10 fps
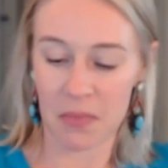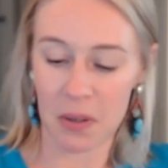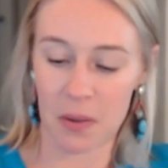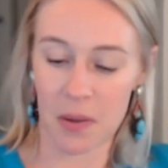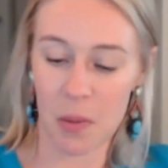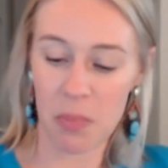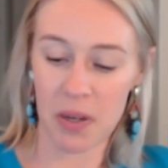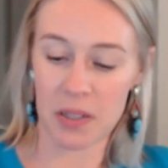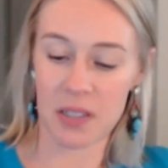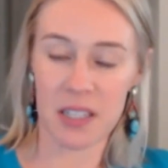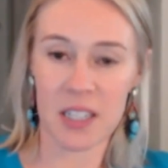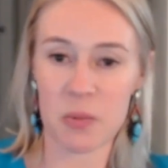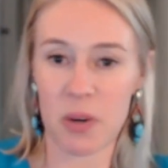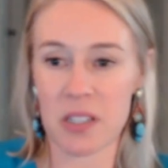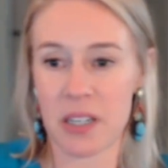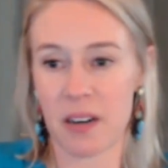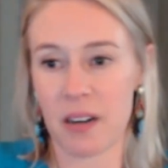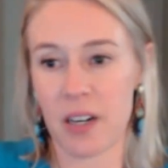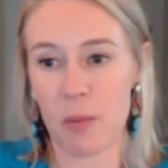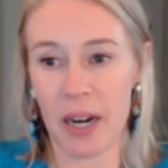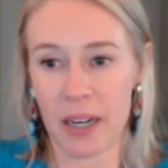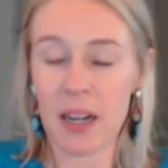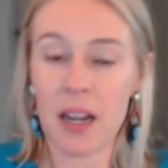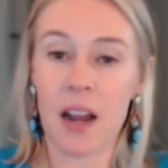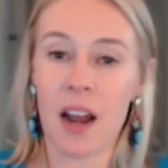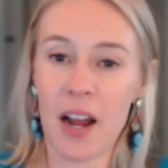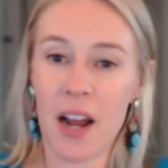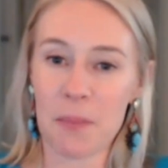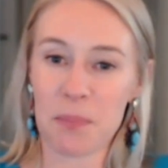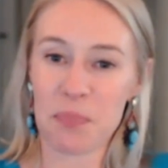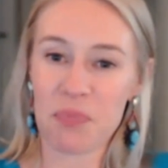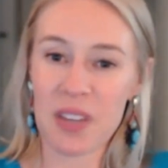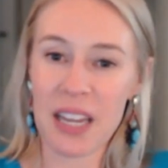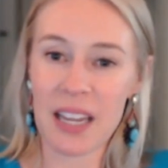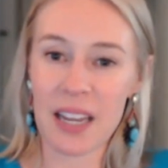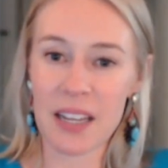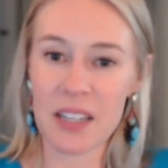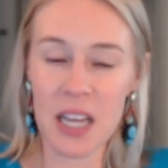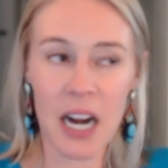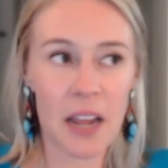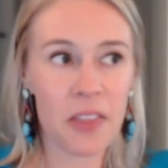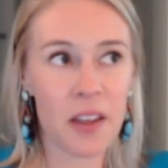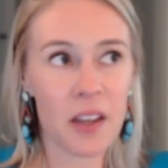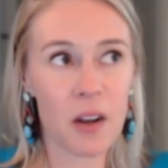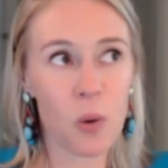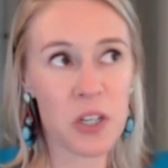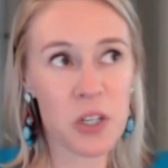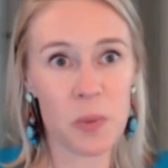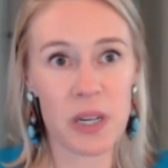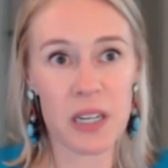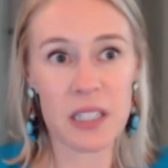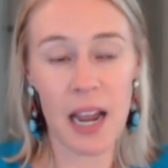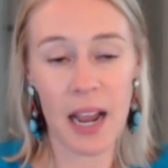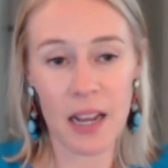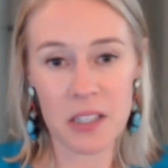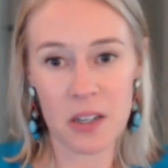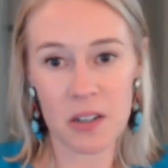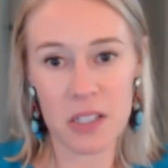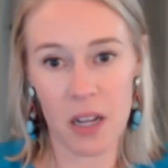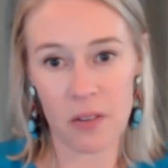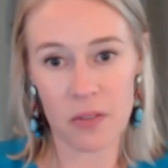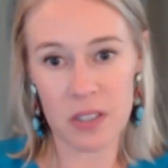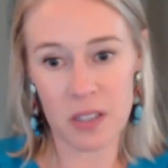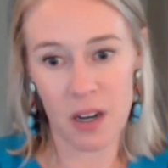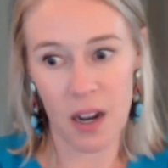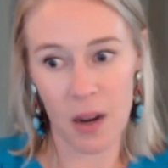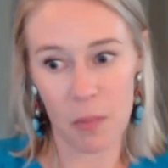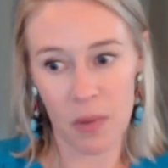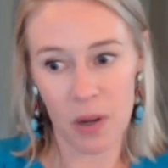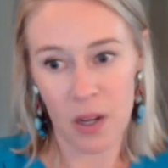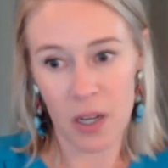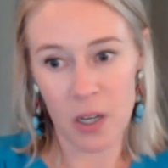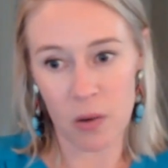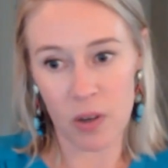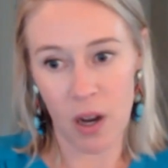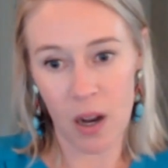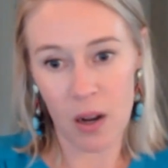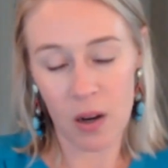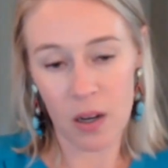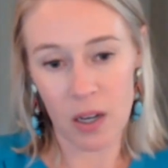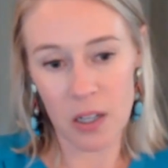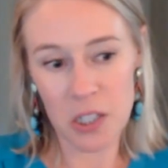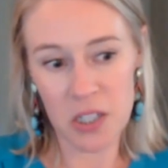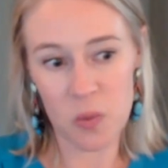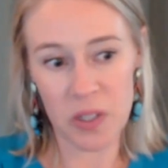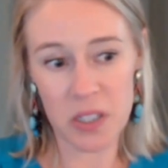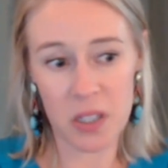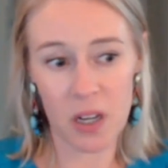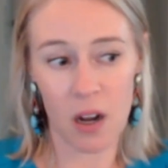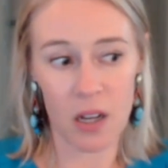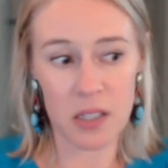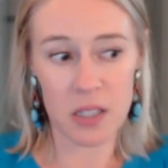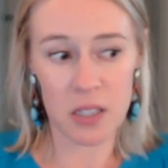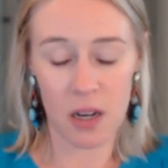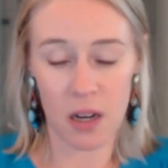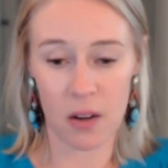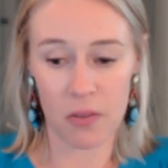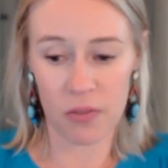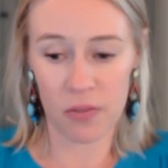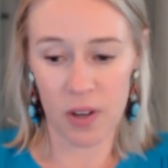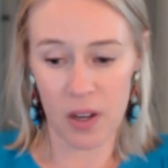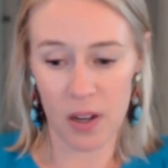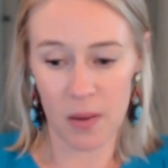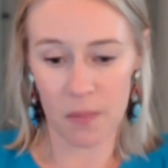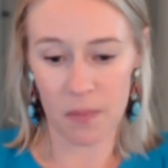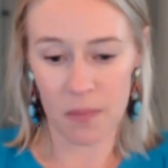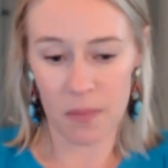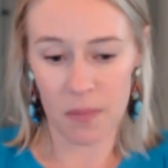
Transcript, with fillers: uh, opinions expressed here in our mind um, is that I think a question we need to ask ourselves, um, you know, not, not just what's the cost of um,